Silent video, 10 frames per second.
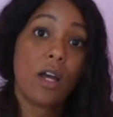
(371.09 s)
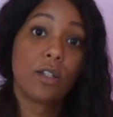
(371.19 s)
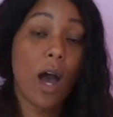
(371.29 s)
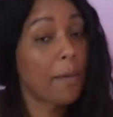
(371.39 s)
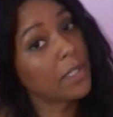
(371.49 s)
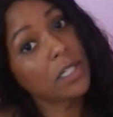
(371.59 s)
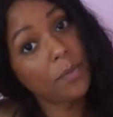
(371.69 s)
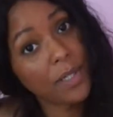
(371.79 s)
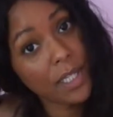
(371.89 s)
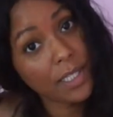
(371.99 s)
so I'm just
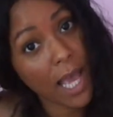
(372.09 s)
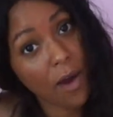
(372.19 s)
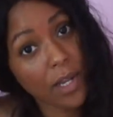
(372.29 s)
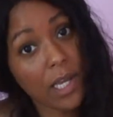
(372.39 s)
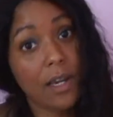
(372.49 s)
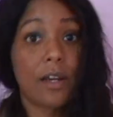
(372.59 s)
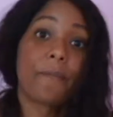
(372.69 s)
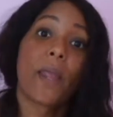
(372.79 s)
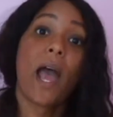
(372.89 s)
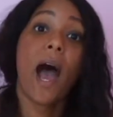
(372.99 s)
gonna put this out here.